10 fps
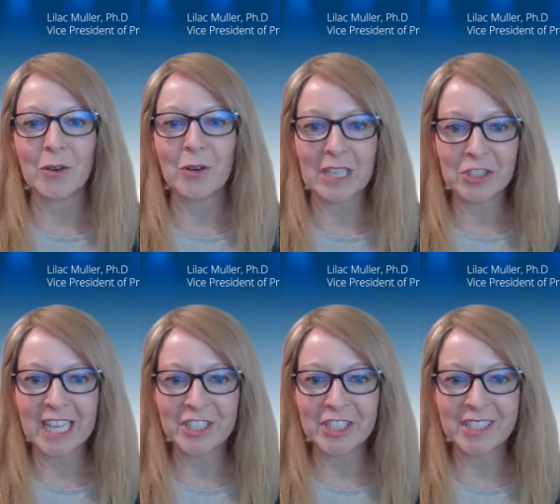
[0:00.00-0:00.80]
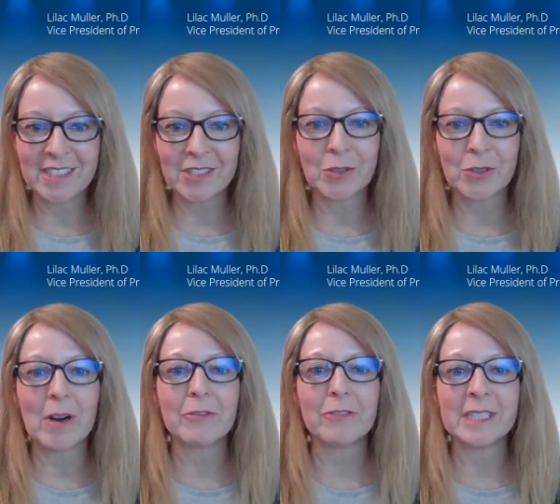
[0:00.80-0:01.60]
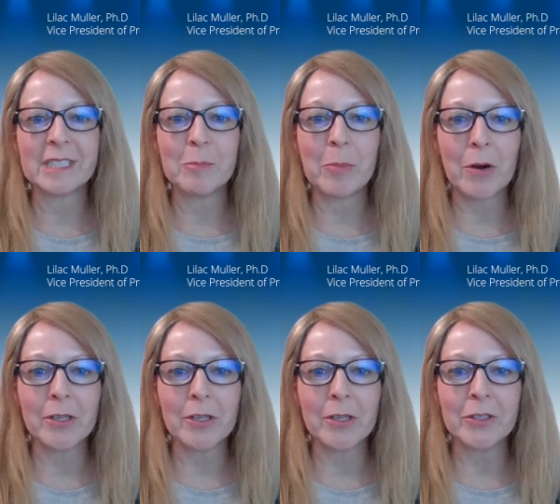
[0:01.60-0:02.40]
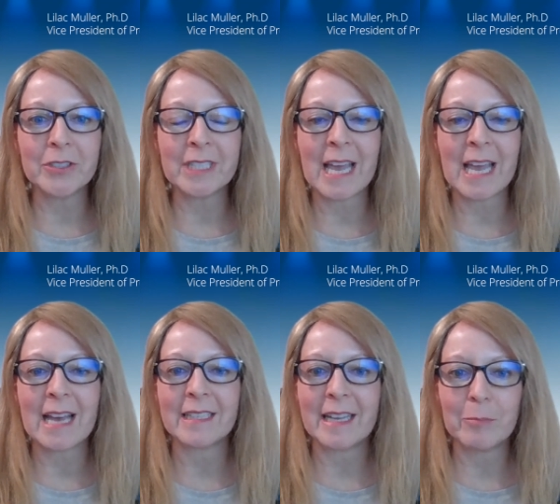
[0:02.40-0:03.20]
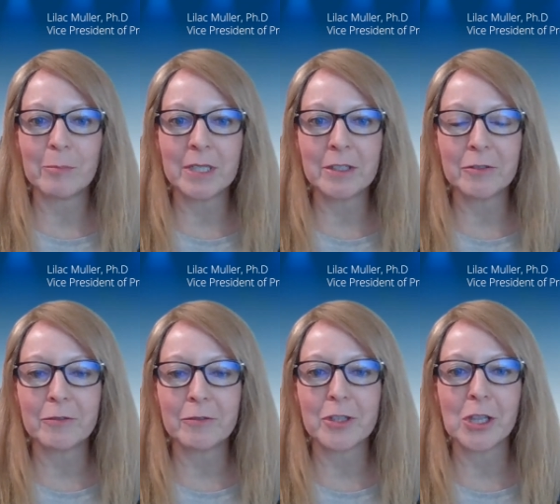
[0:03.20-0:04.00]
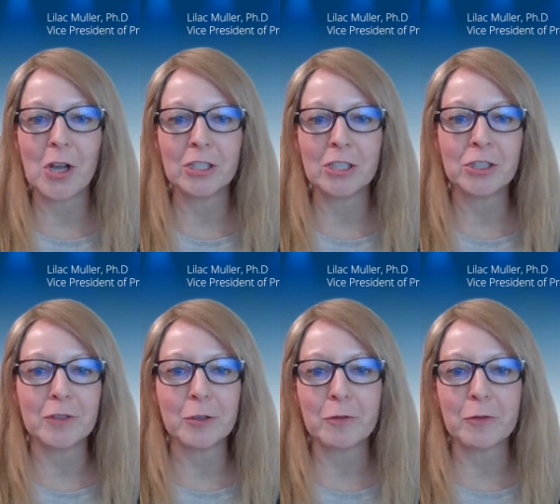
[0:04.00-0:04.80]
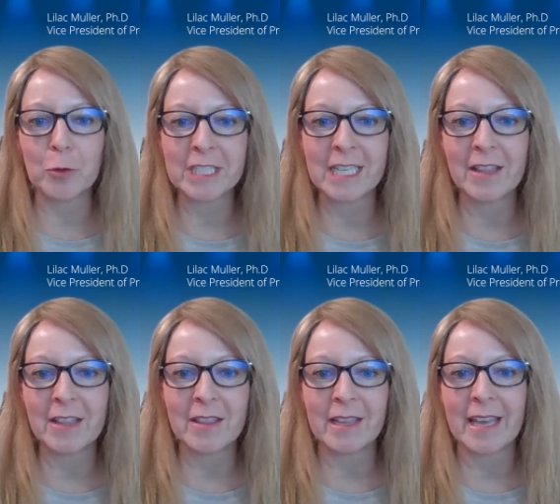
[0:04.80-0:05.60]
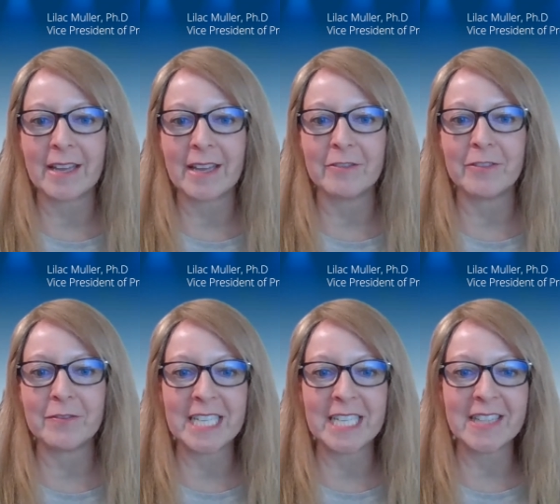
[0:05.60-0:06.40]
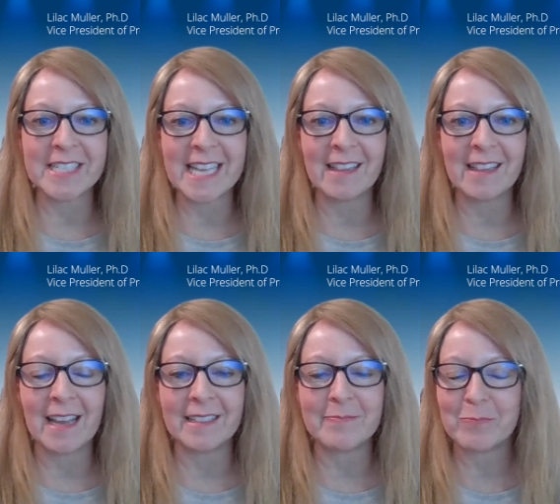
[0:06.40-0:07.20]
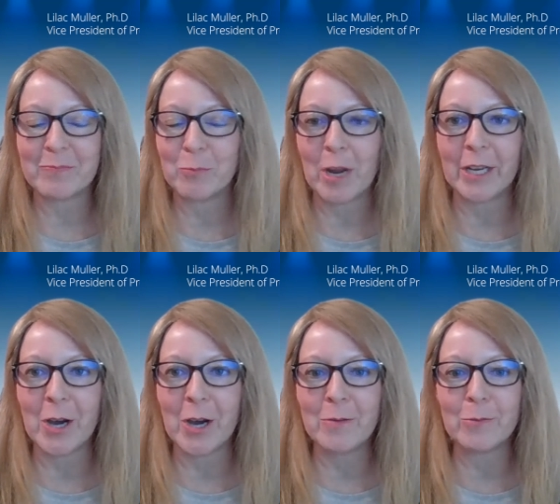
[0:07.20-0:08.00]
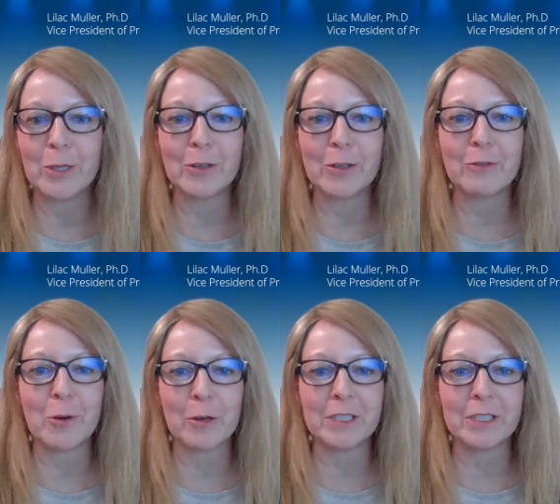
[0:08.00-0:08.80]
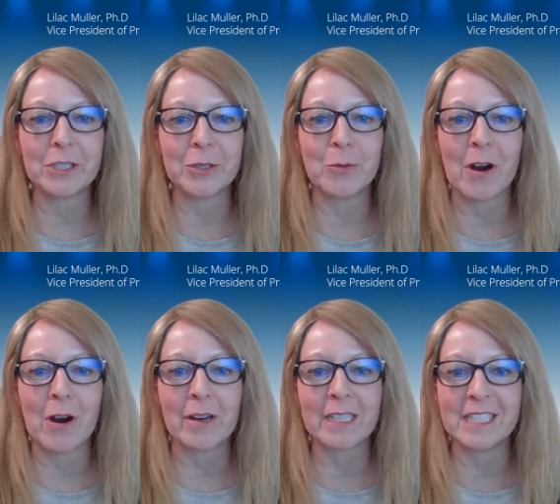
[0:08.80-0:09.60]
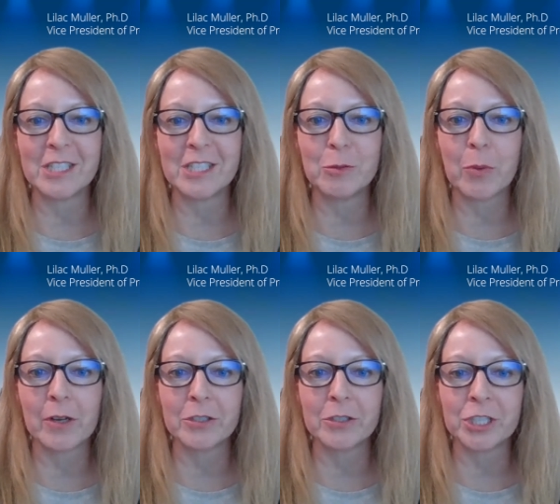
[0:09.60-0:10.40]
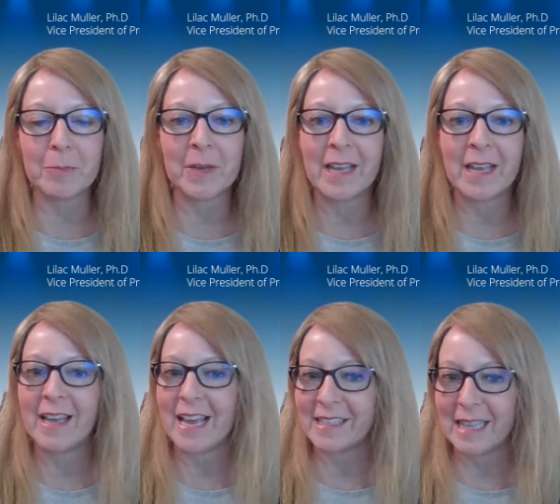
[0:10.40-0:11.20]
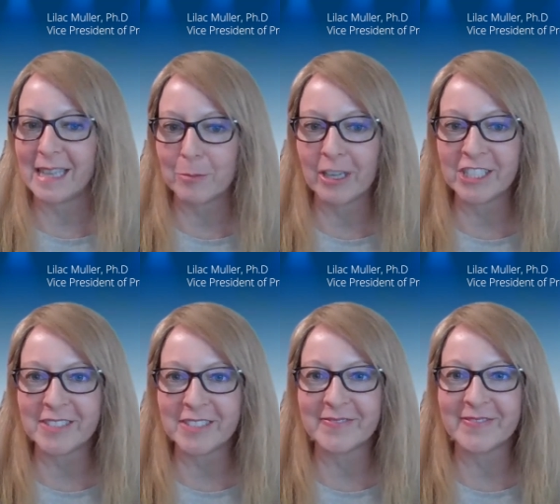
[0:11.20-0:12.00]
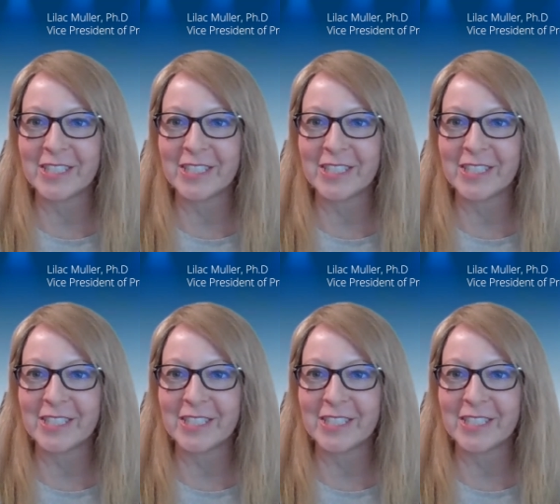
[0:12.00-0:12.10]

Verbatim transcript: Congratulations to our friends and partners at Kepler for the launch of your 14th and 15th satellite. Way to go. We look forward to our continued partnership and collaboration.